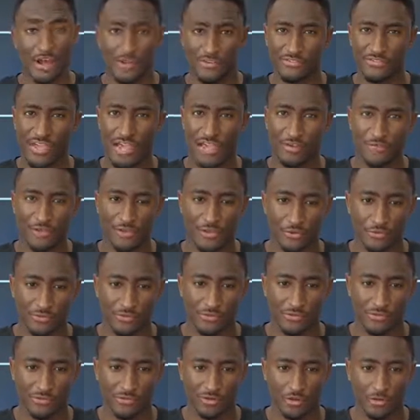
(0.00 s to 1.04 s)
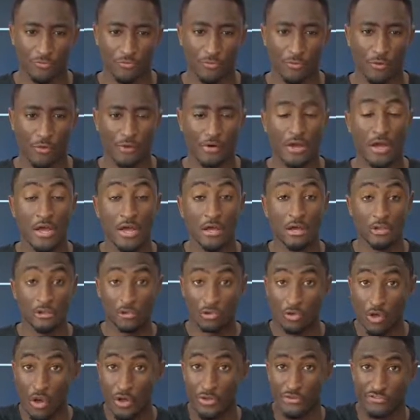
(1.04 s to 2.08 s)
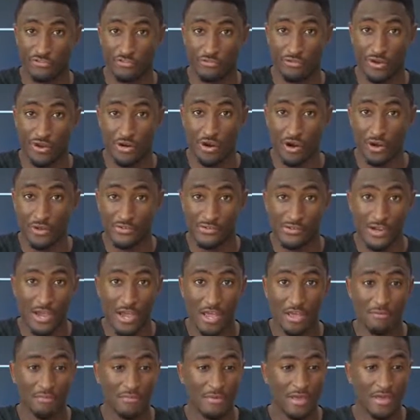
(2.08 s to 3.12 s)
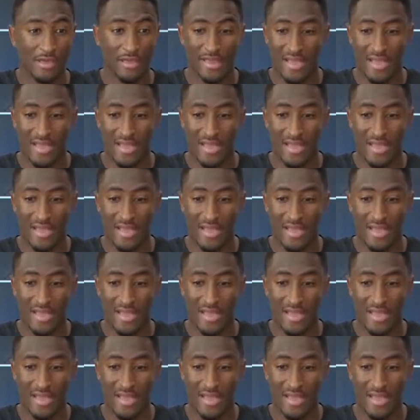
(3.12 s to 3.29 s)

Us heavy users look for long screen on time,